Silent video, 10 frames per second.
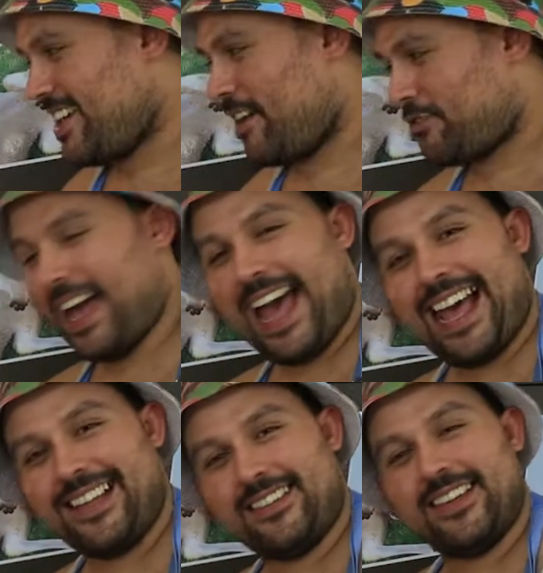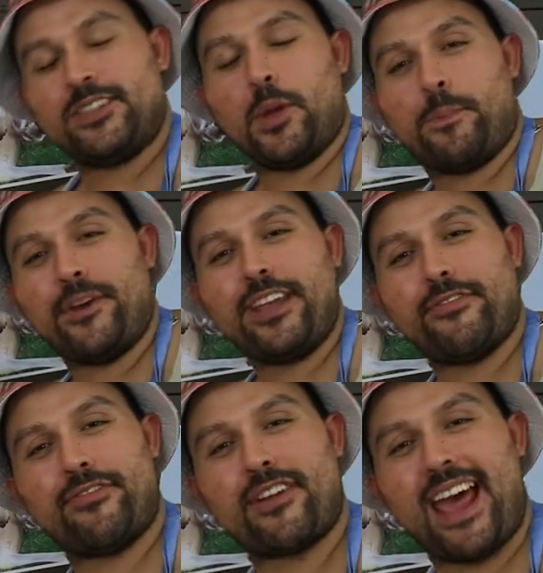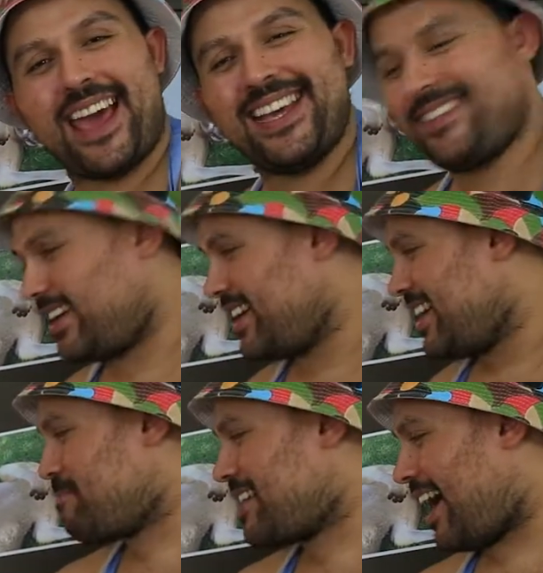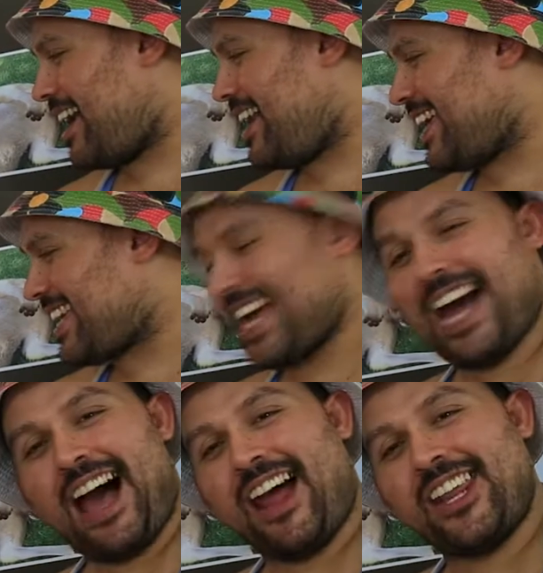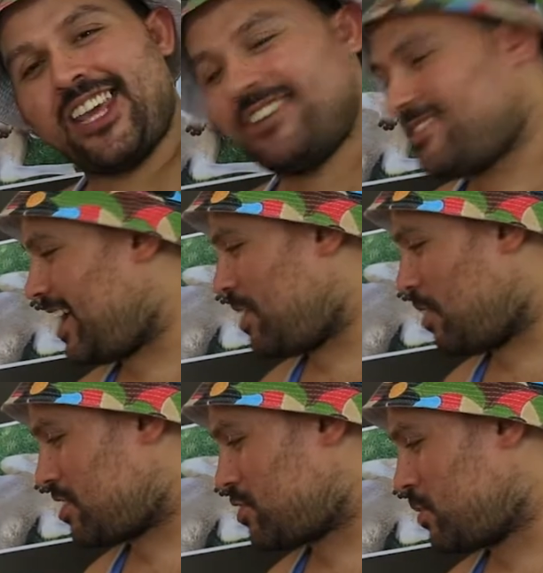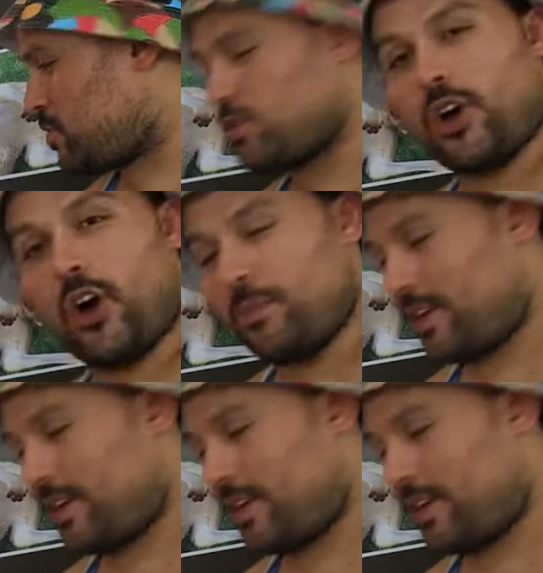You have to add the pre-fried garlic, onions and mushrooms to the whole